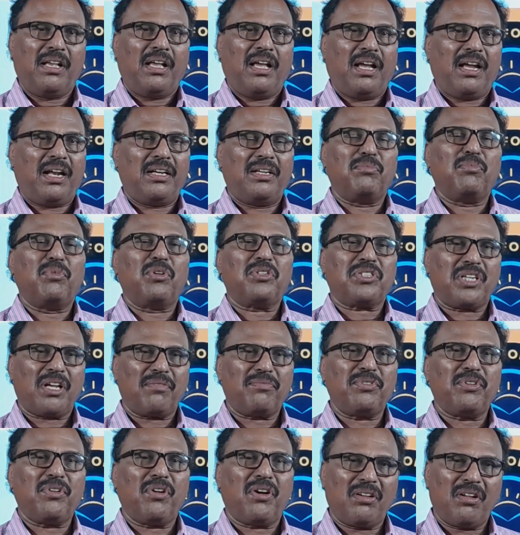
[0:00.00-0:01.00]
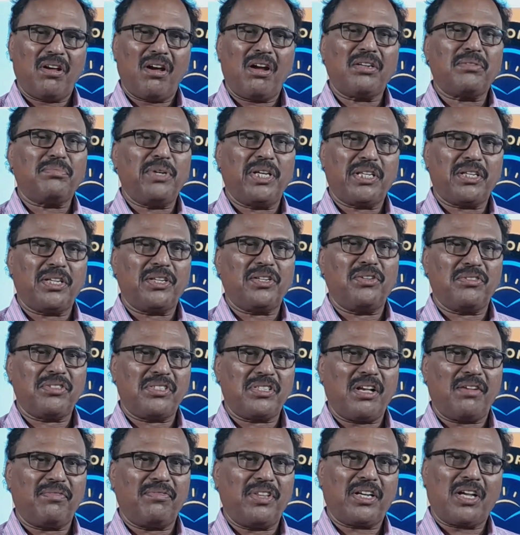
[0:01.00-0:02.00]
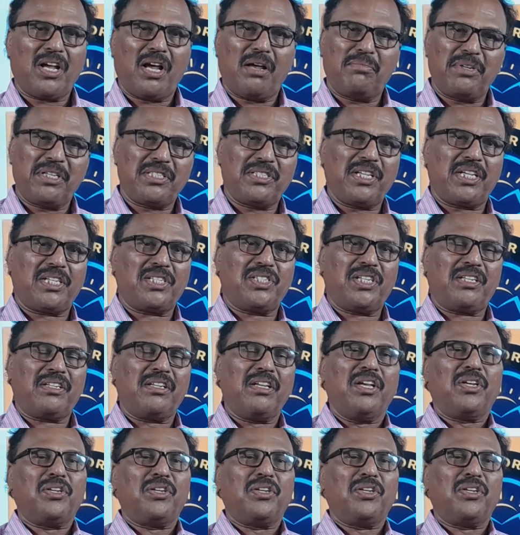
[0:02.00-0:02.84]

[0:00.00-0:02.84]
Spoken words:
And most of you are not making use of the comment section.